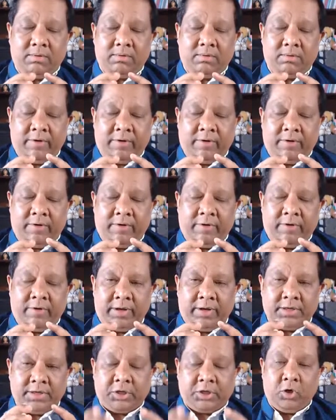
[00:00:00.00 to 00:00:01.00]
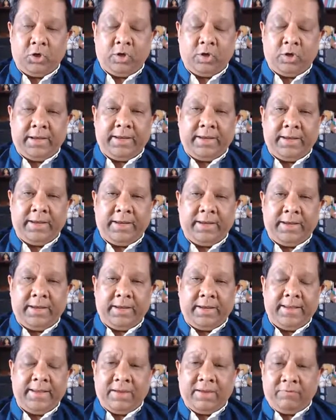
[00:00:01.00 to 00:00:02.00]
very uh, securely
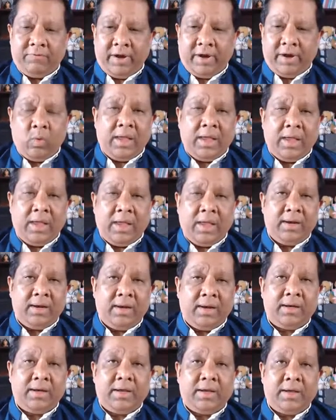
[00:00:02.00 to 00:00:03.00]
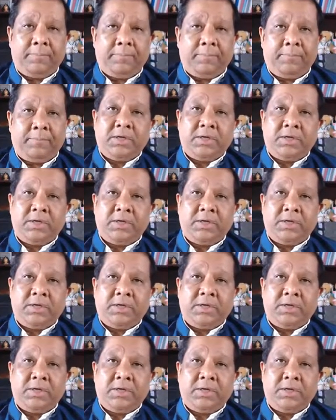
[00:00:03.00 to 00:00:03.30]
and very well um,